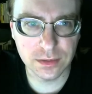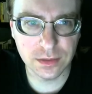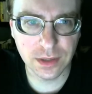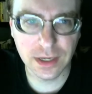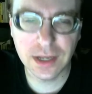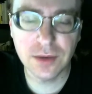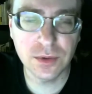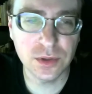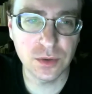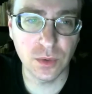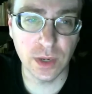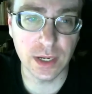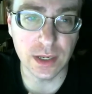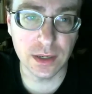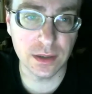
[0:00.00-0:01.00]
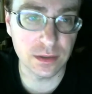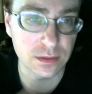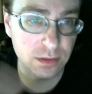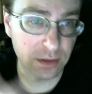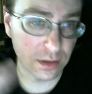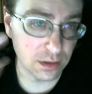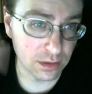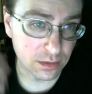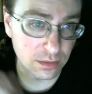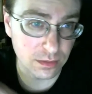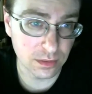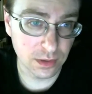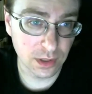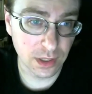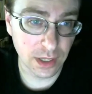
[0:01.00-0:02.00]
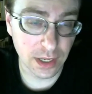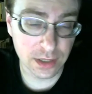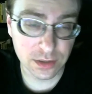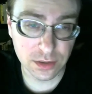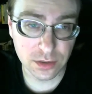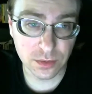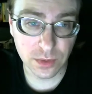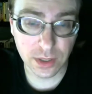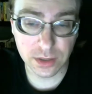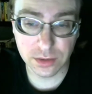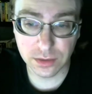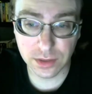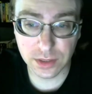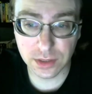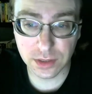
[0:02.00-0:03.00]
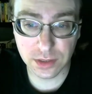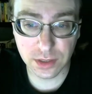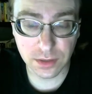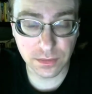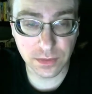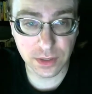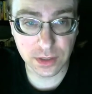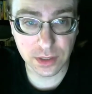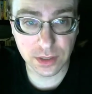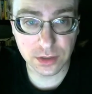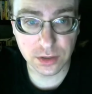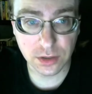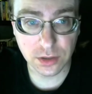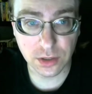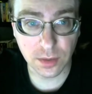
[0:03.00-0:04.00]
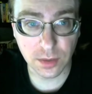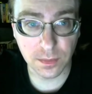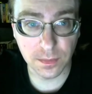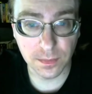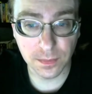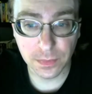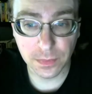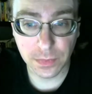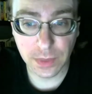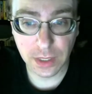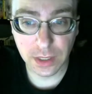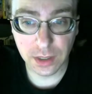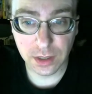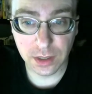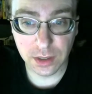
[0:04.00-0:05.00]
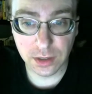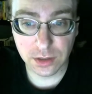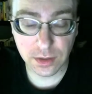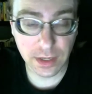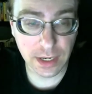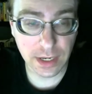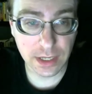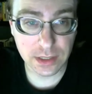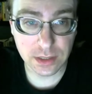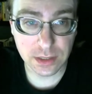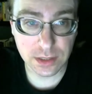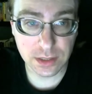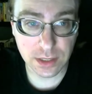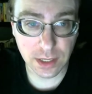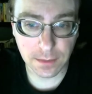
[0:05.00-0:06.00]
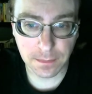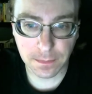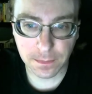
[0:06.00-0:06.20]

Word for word: And he was great in it. So, as the director, he just did a fantastic job. So that has to stay.